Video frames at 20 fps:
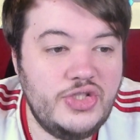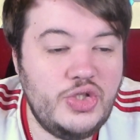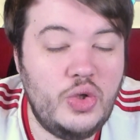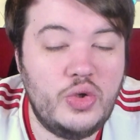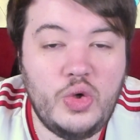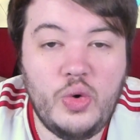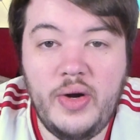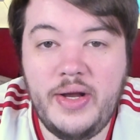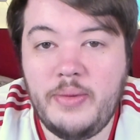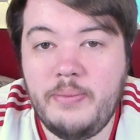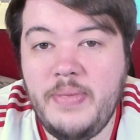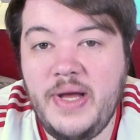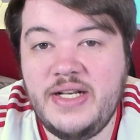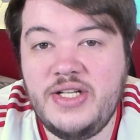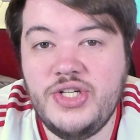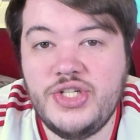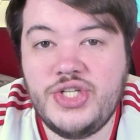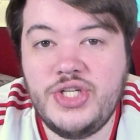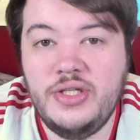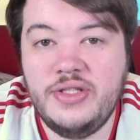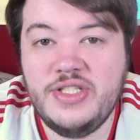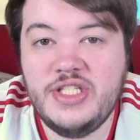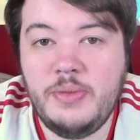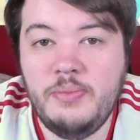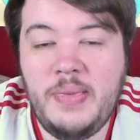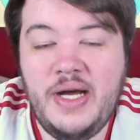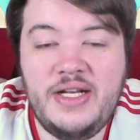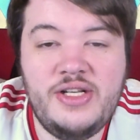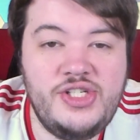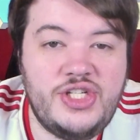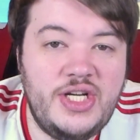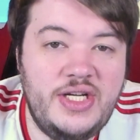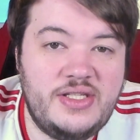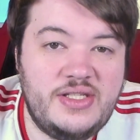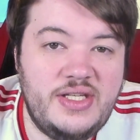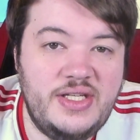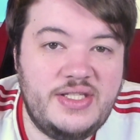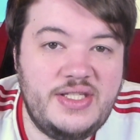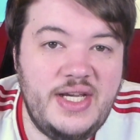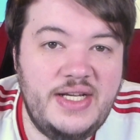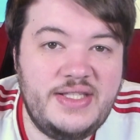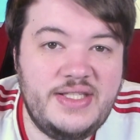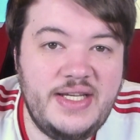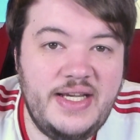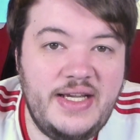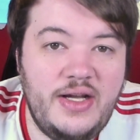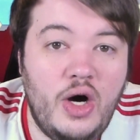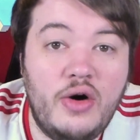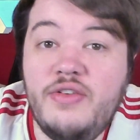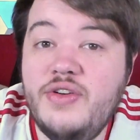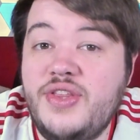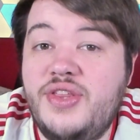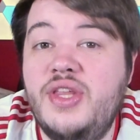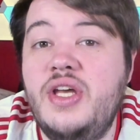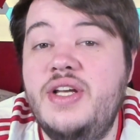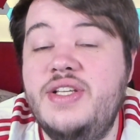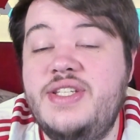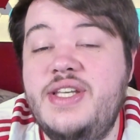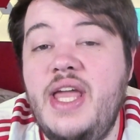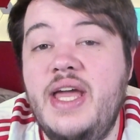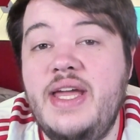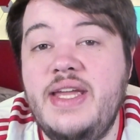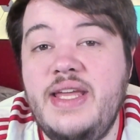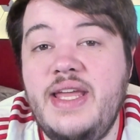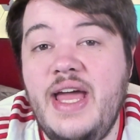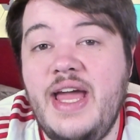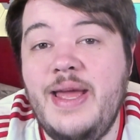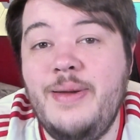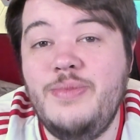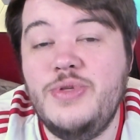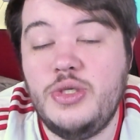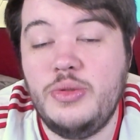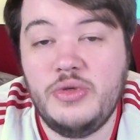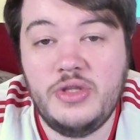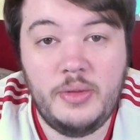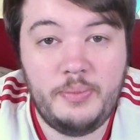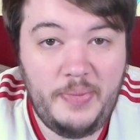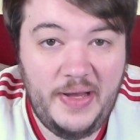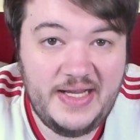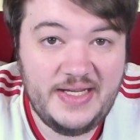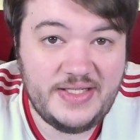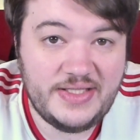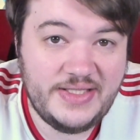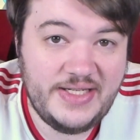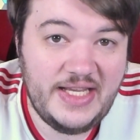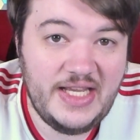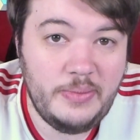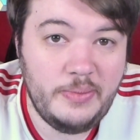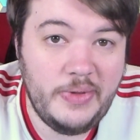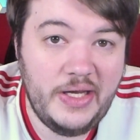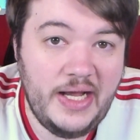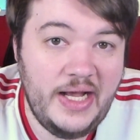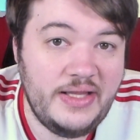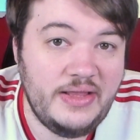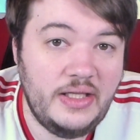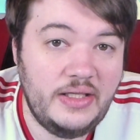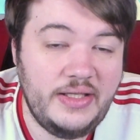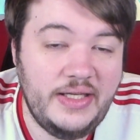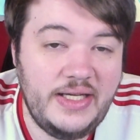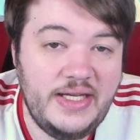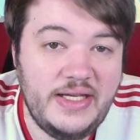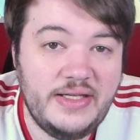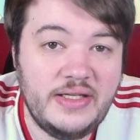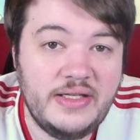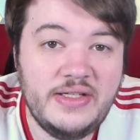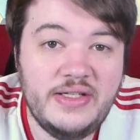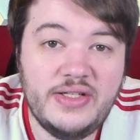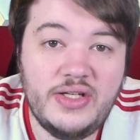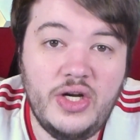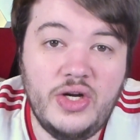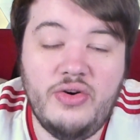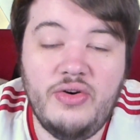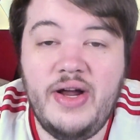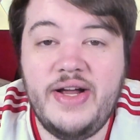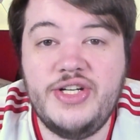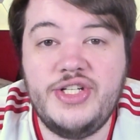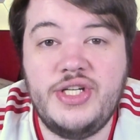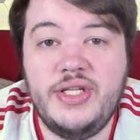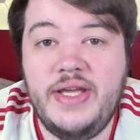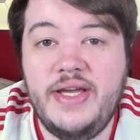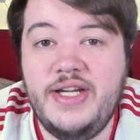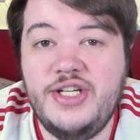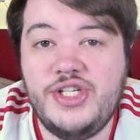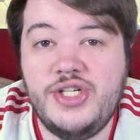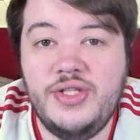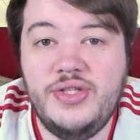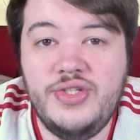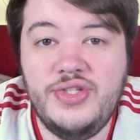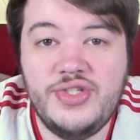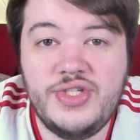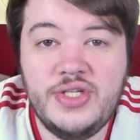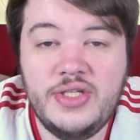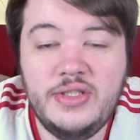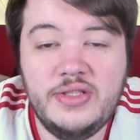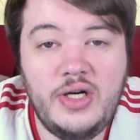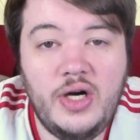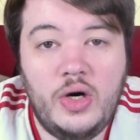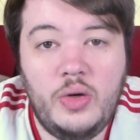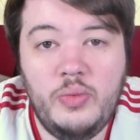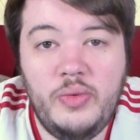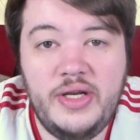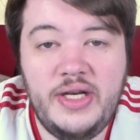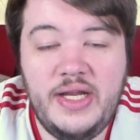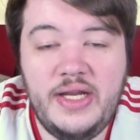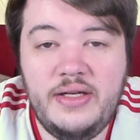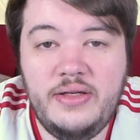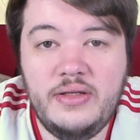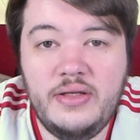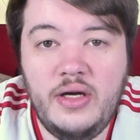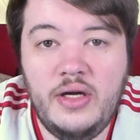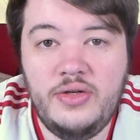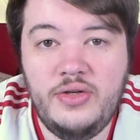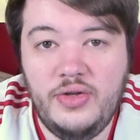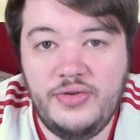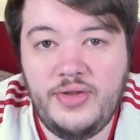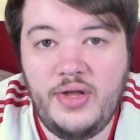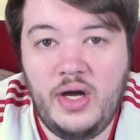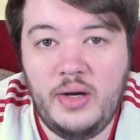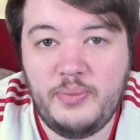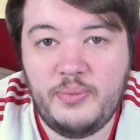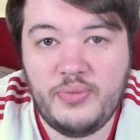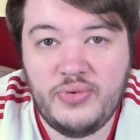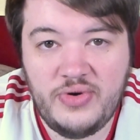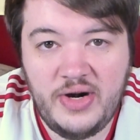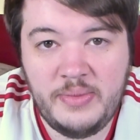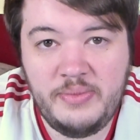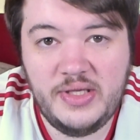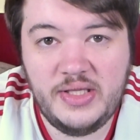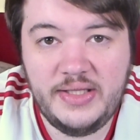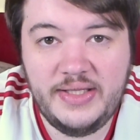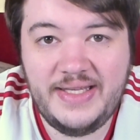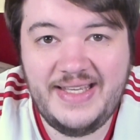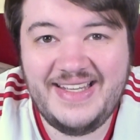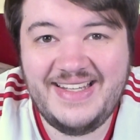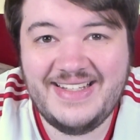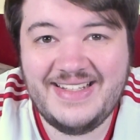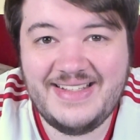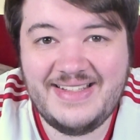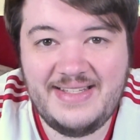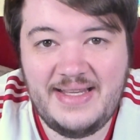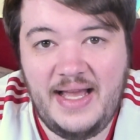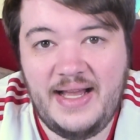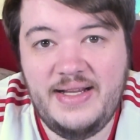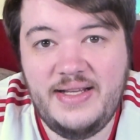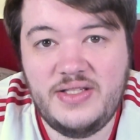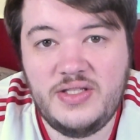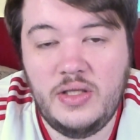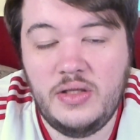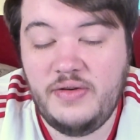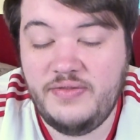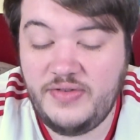So a quick mention to Manchester City. Over 38 games, you were the best team in the league. Congratulations on winning another Premier League title.